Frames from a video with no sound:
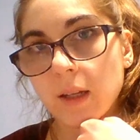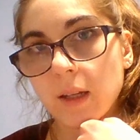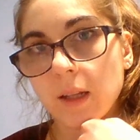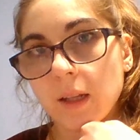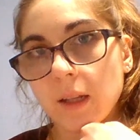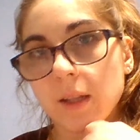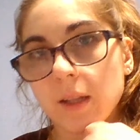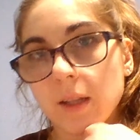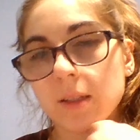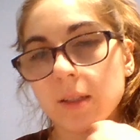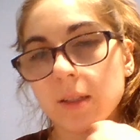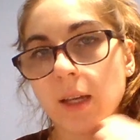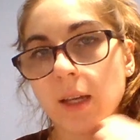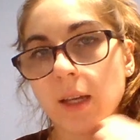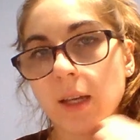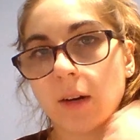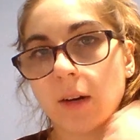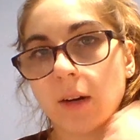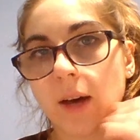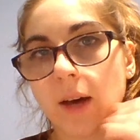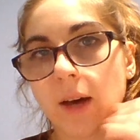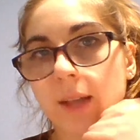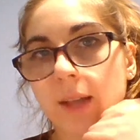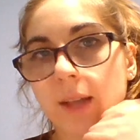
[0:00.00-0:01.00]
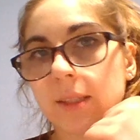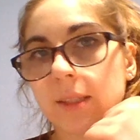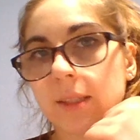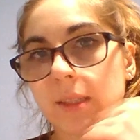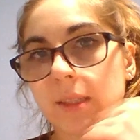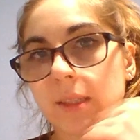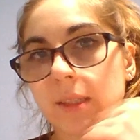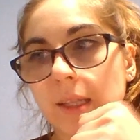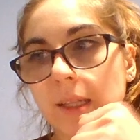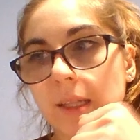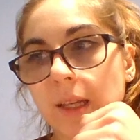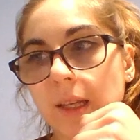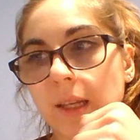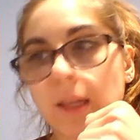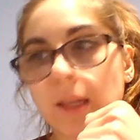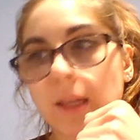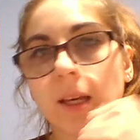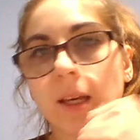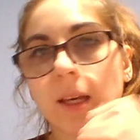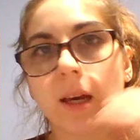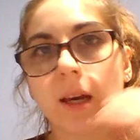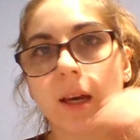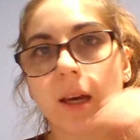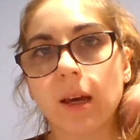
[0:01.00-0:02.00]
until I
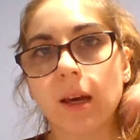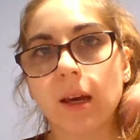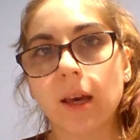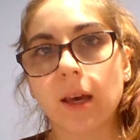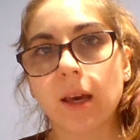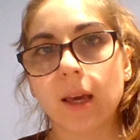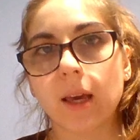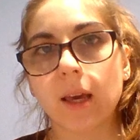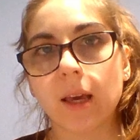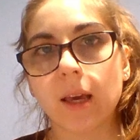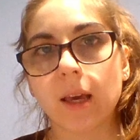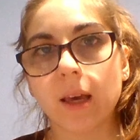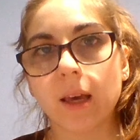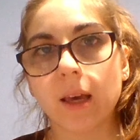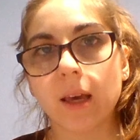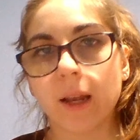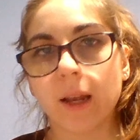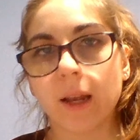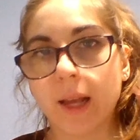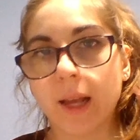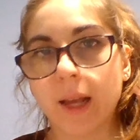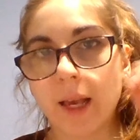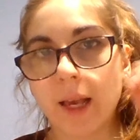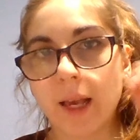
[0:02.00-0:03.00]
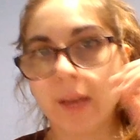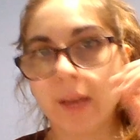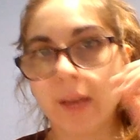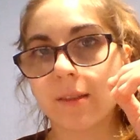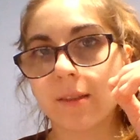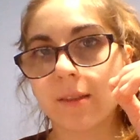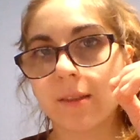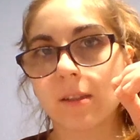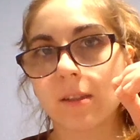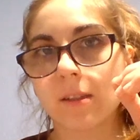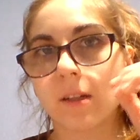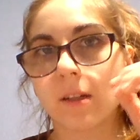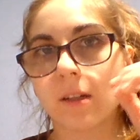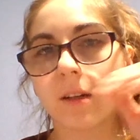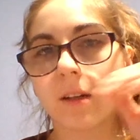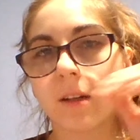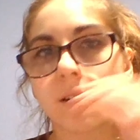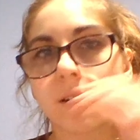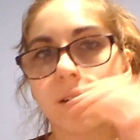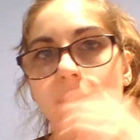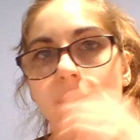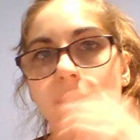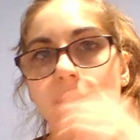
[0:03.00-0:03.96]
see an answer.